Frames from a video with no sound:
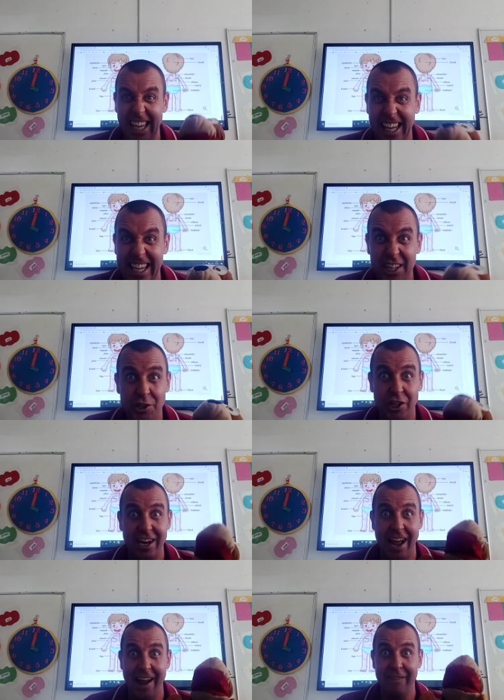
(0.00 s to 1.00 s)
each
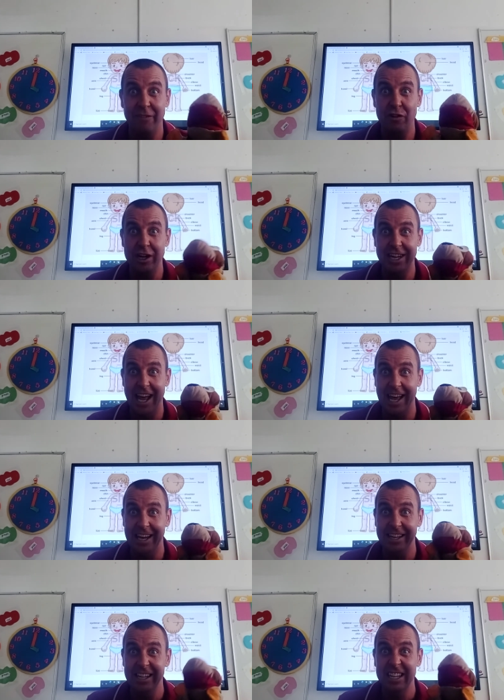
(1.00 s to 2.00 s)
and every
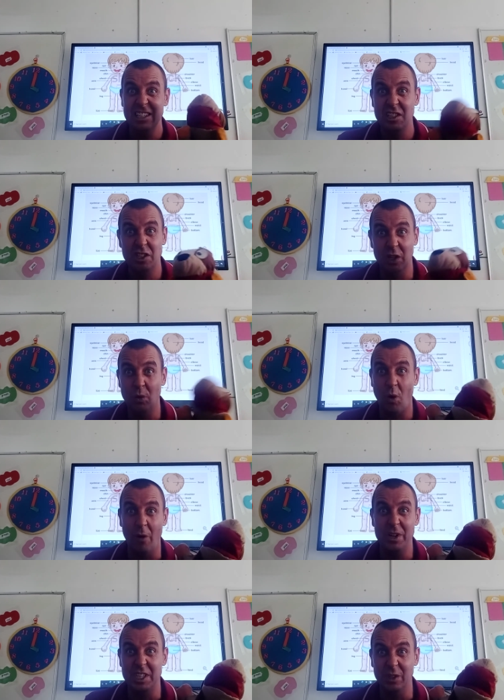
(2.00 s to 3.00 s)
day to do
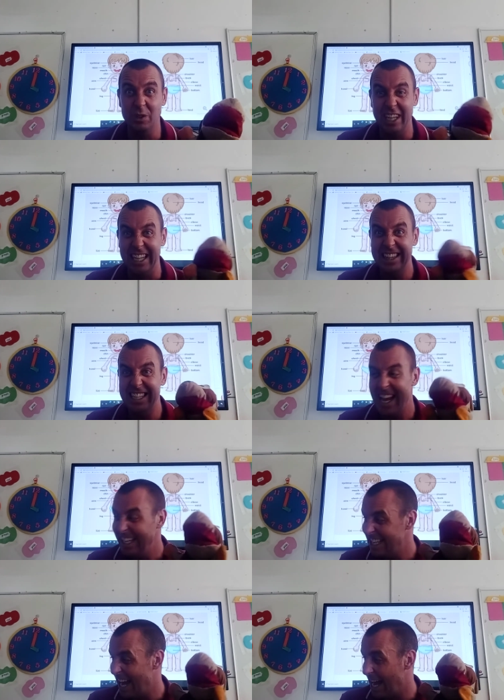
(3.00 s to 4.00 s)
what we do in the
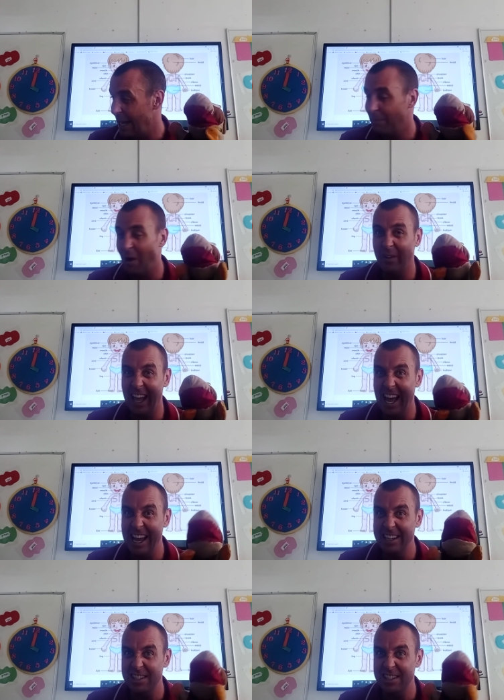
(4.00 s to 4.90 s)
daytime, okay?